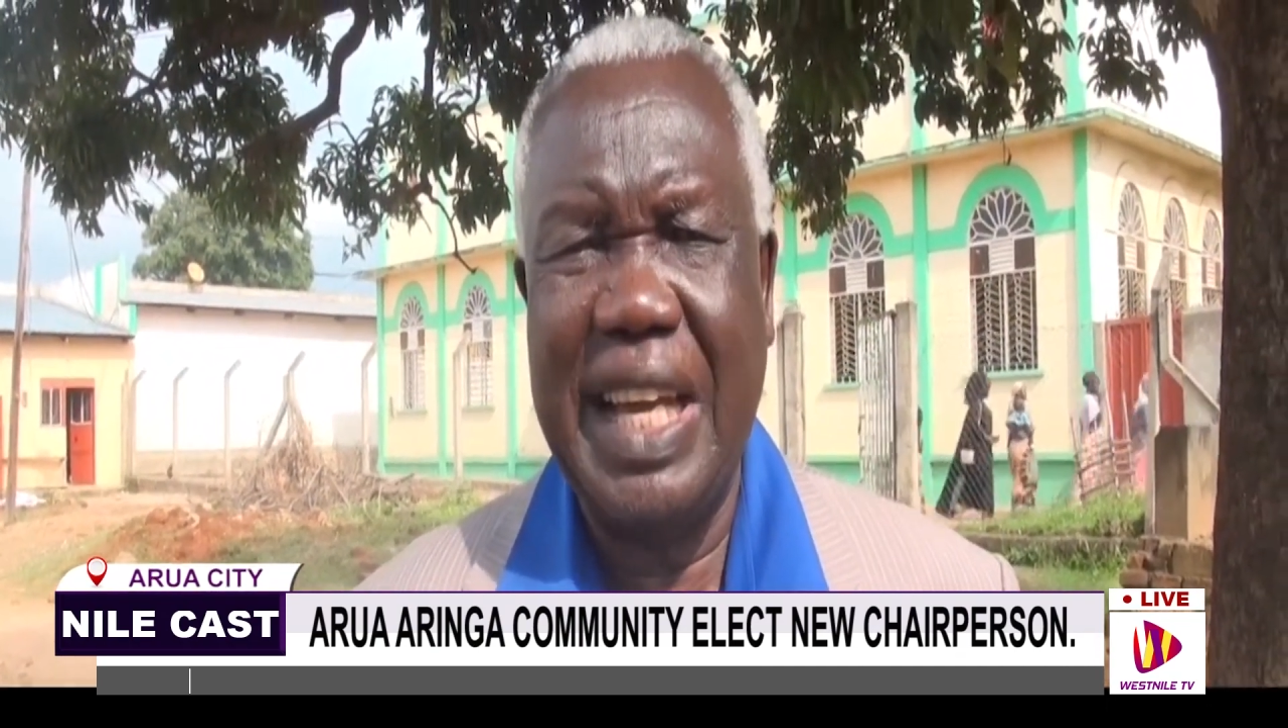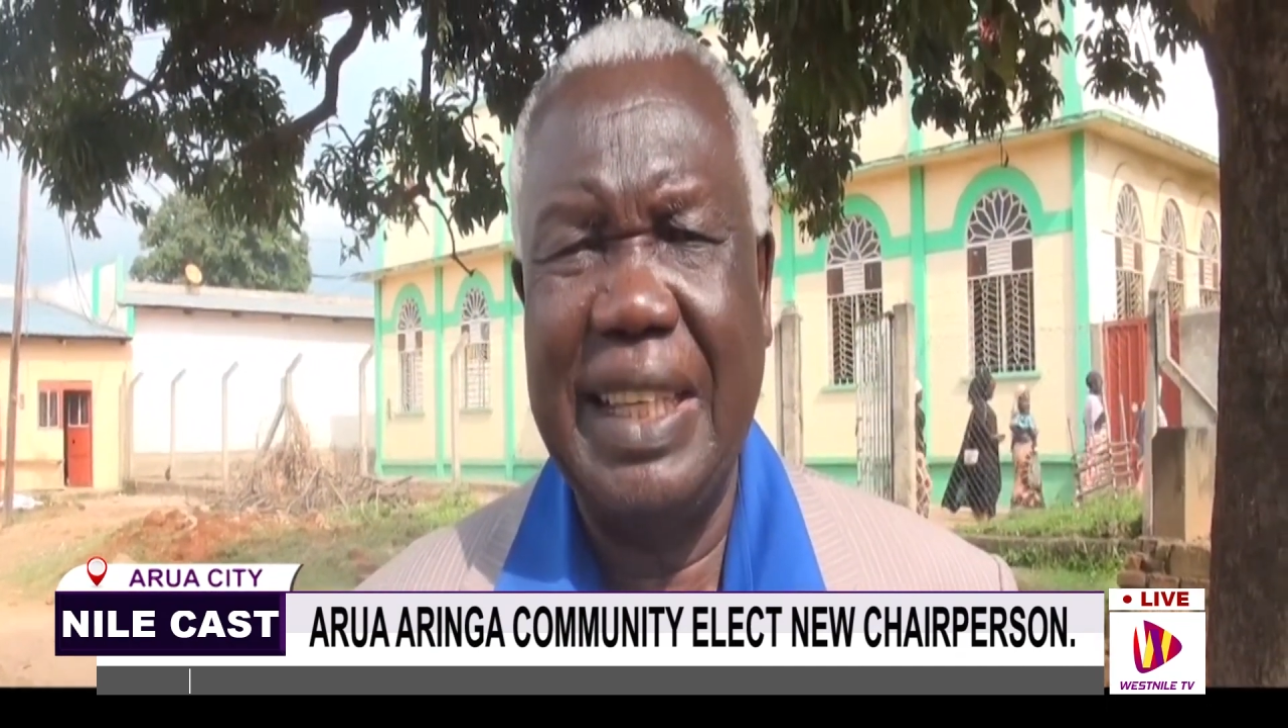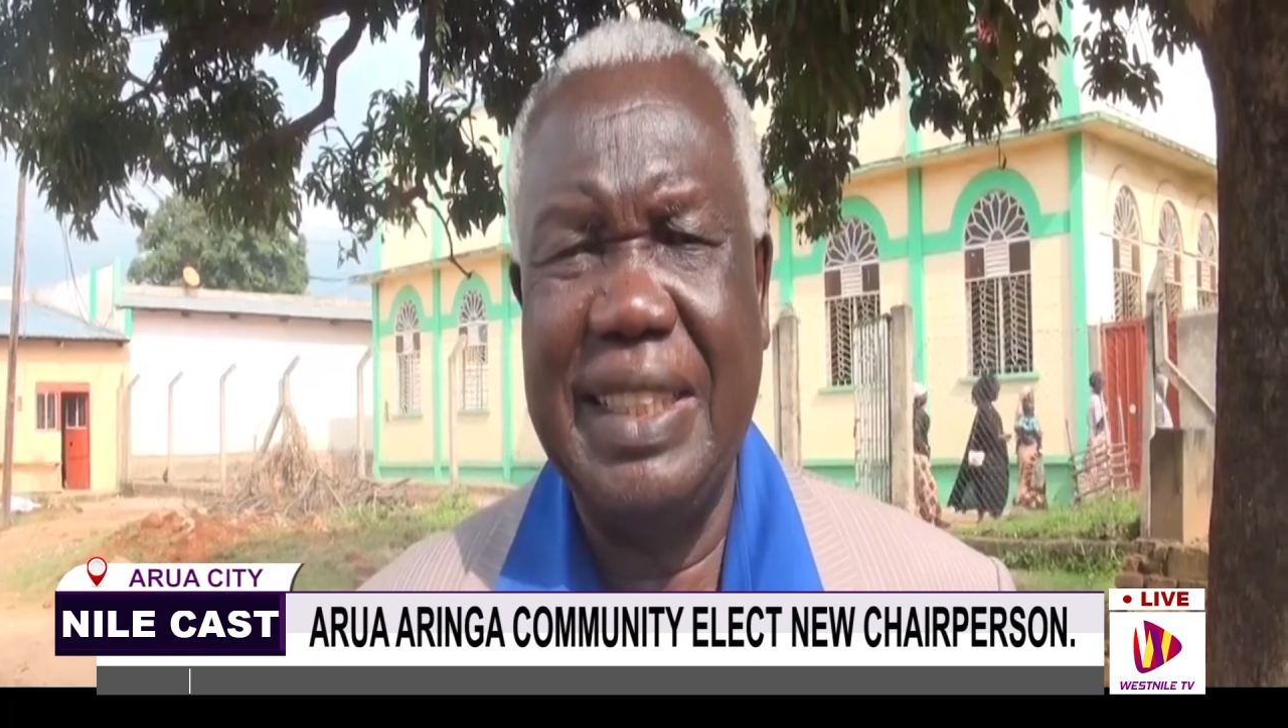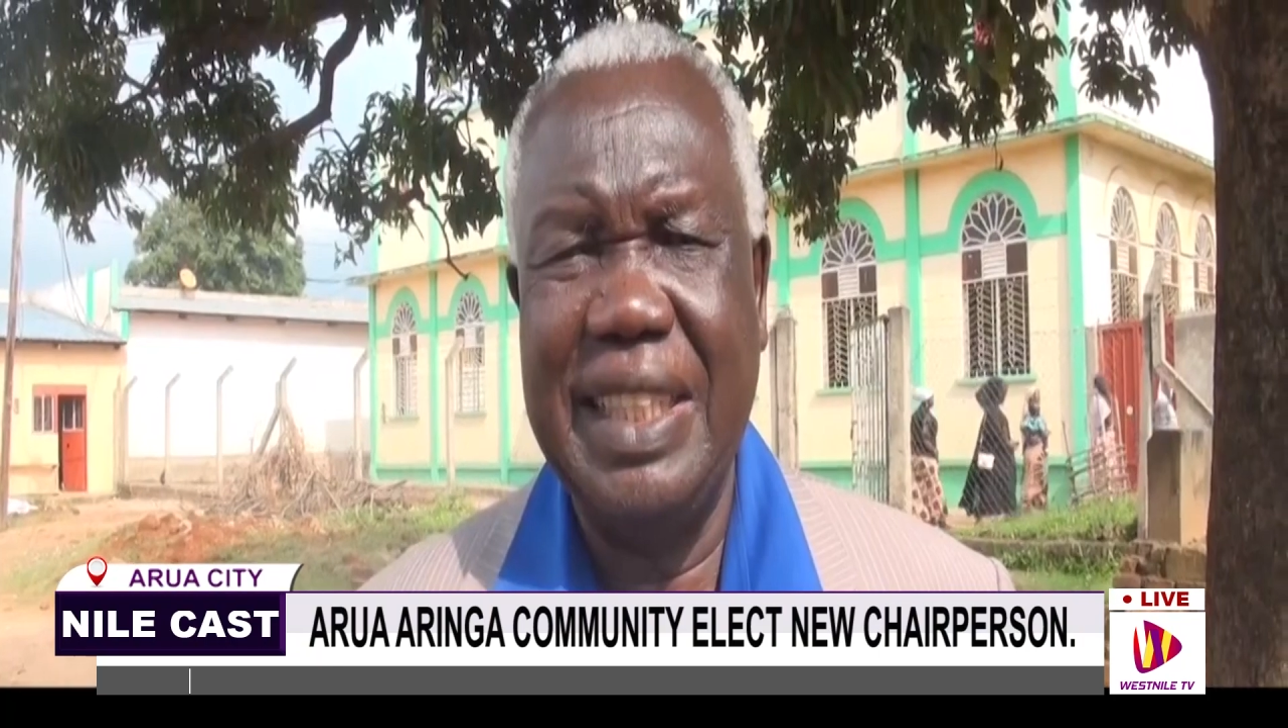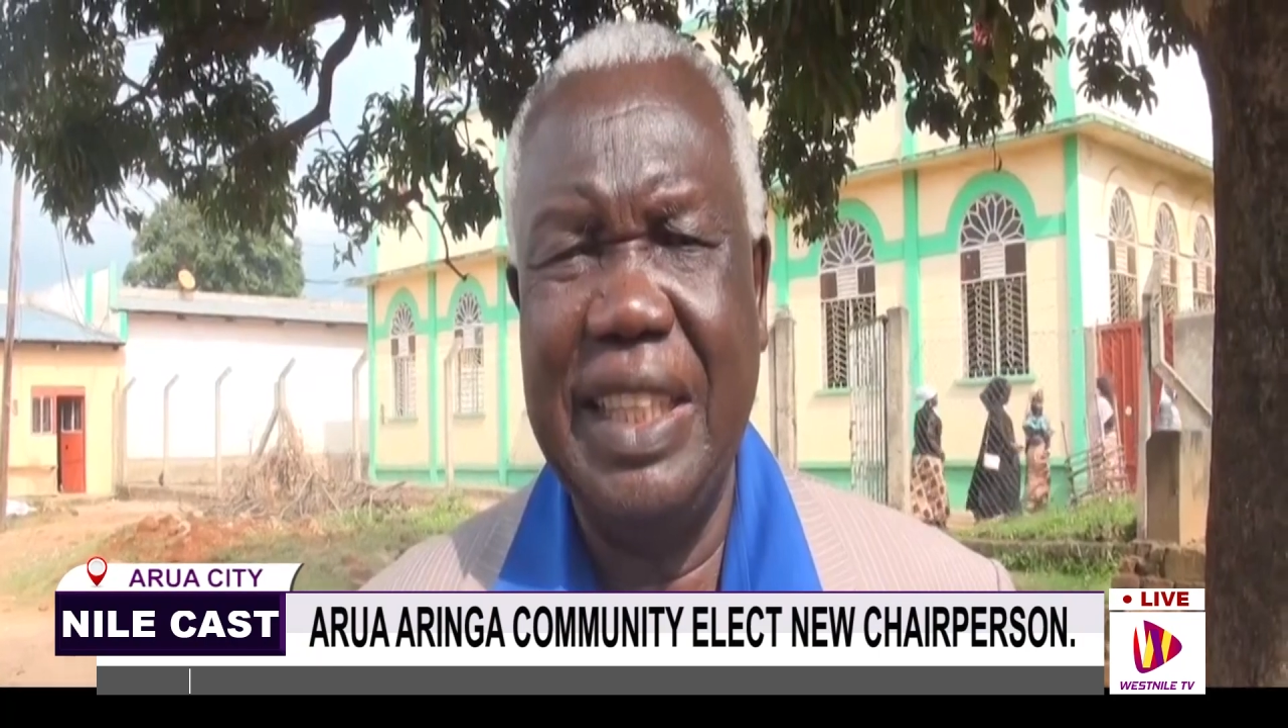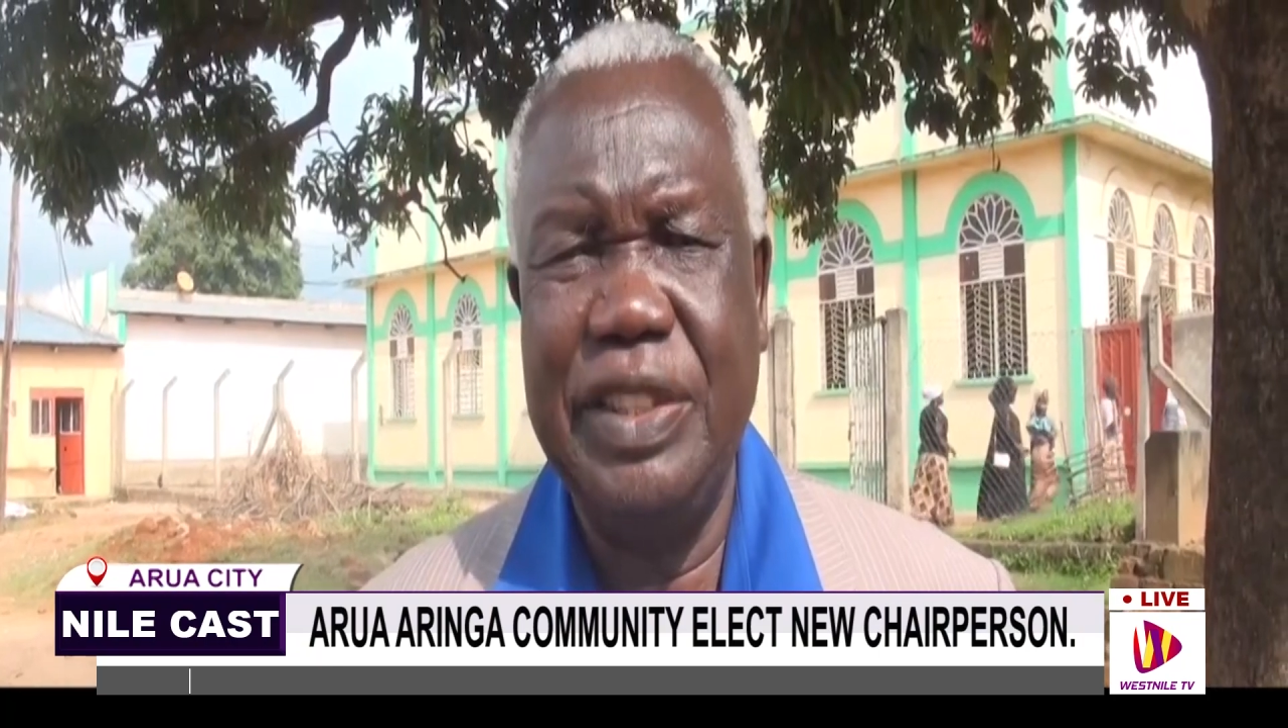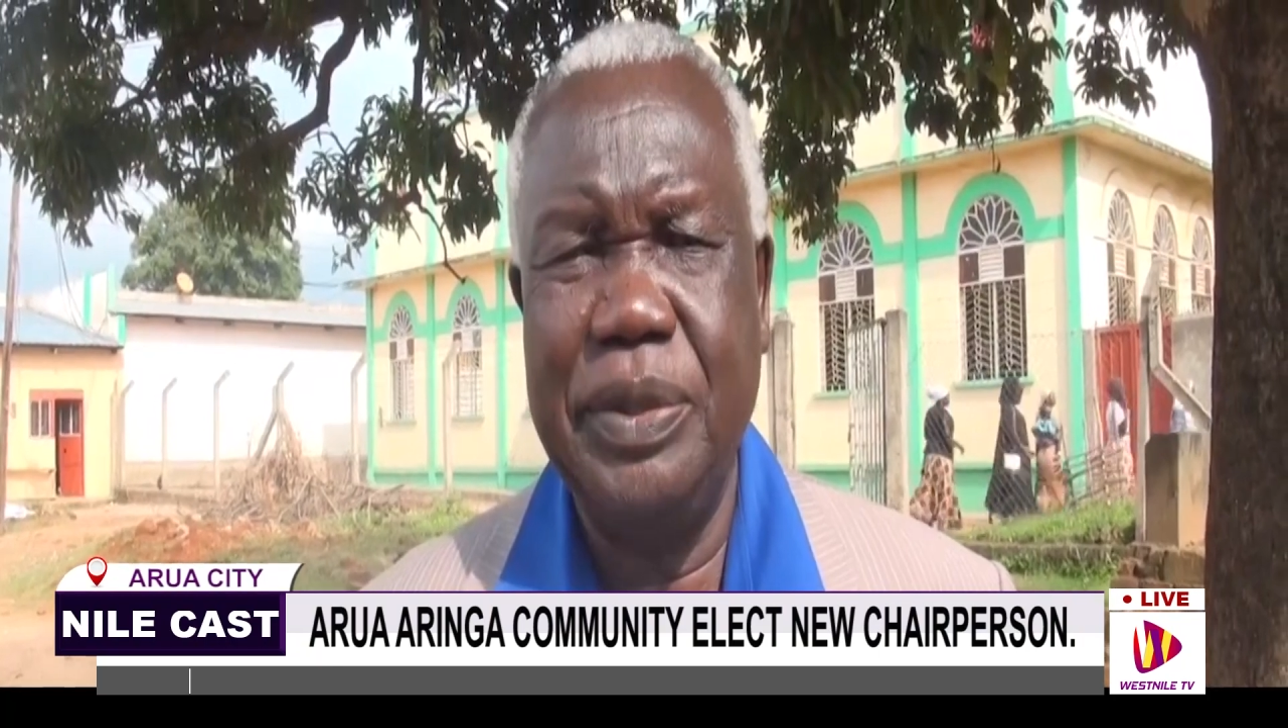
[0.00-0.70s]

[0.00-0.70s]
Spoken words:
until